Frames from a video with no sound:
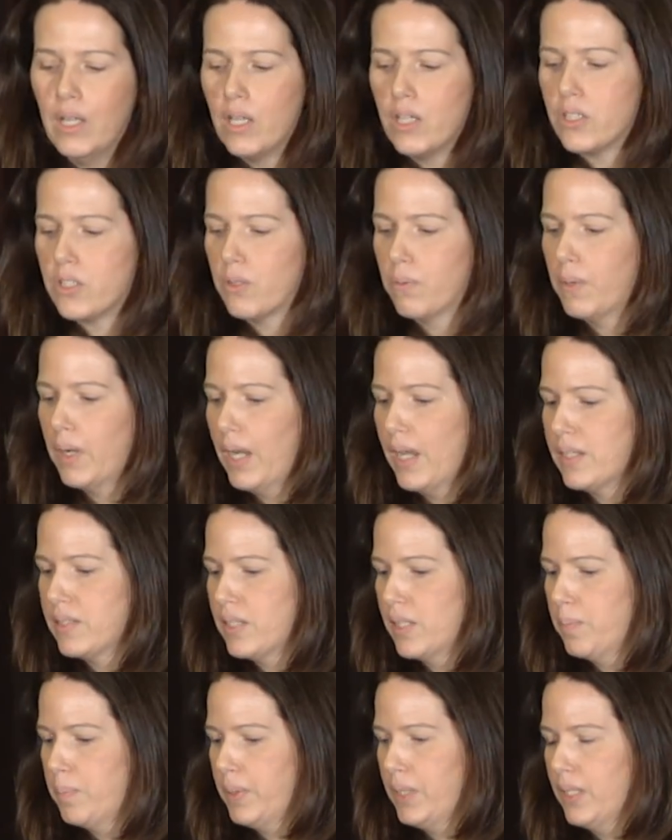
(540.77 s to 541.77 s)
So where
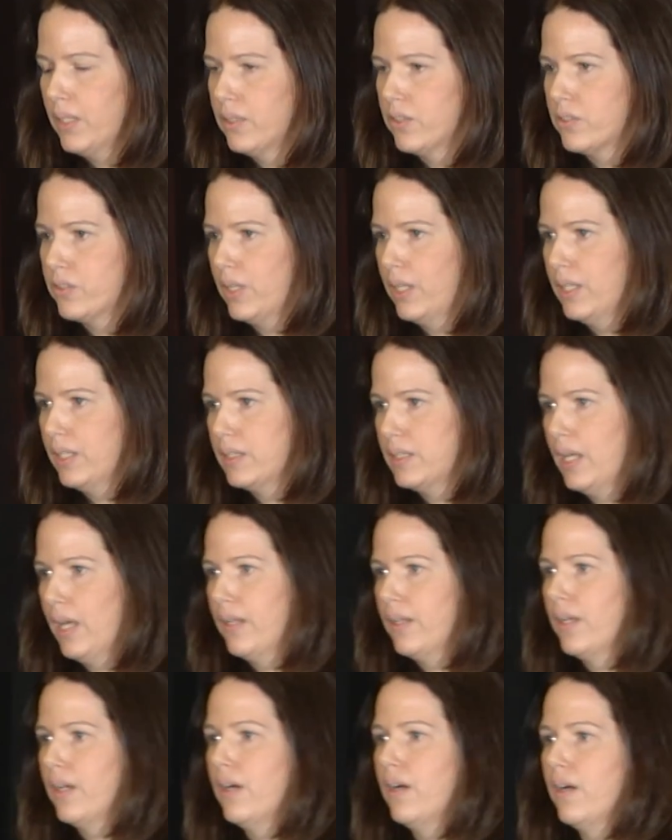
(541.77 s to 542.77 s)
SAP and
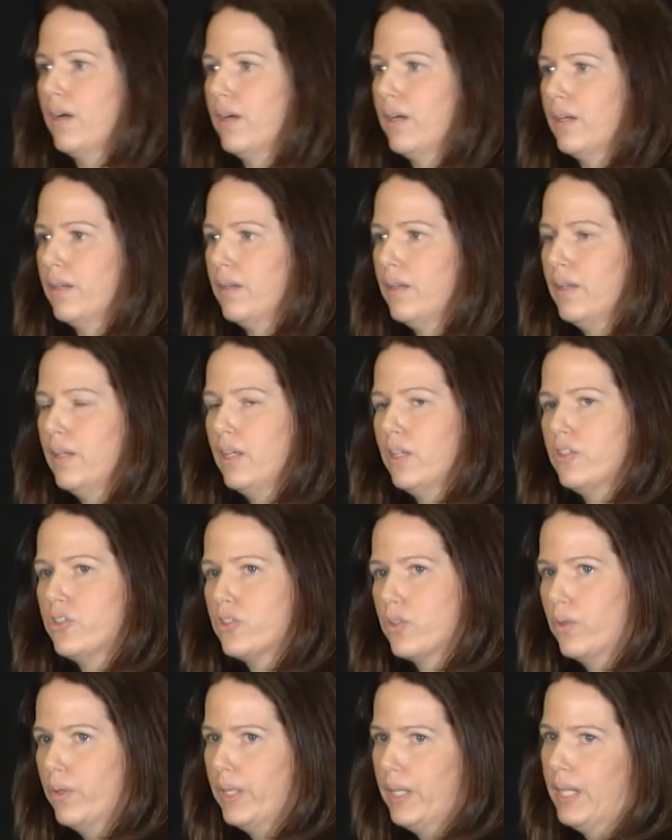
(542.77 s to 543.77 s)
Trenitalia are
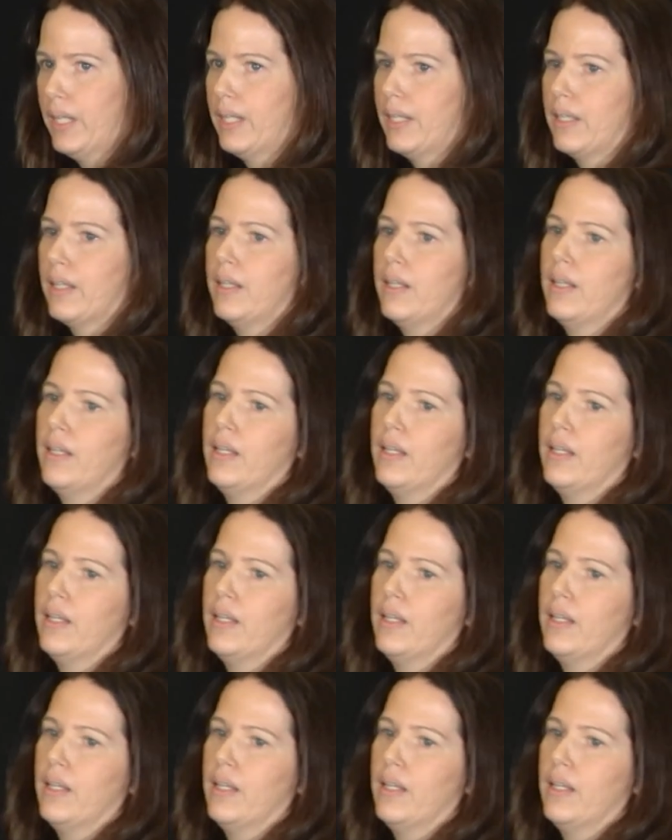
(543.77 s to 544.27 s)
joining